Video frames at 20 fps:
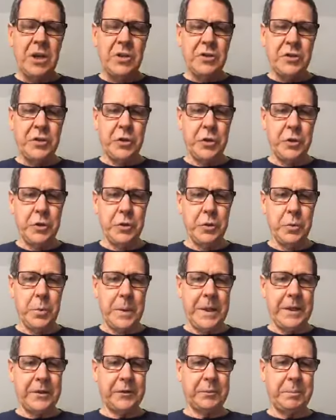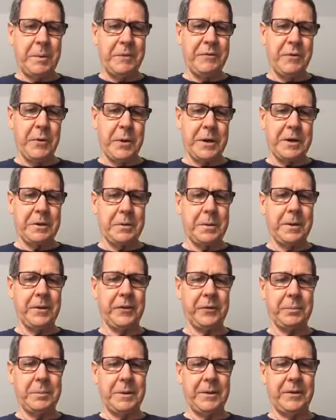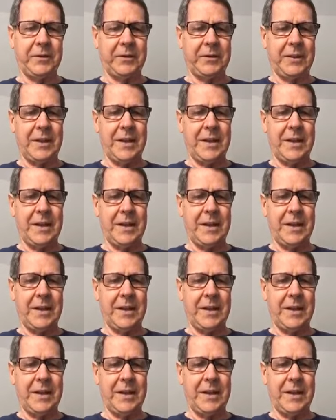2 weeks before Christmas,